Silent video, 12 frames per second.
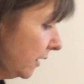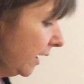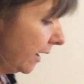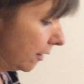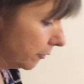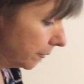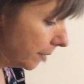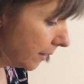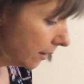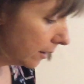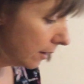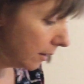Now,
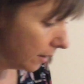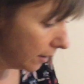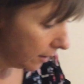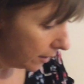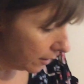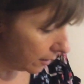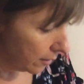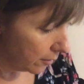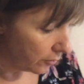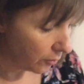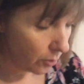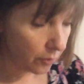
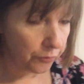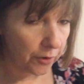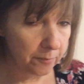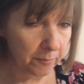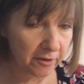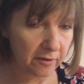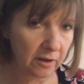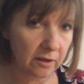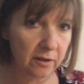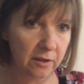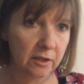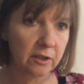so if I'm
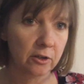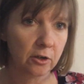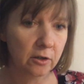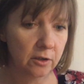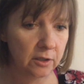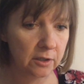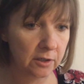standing here,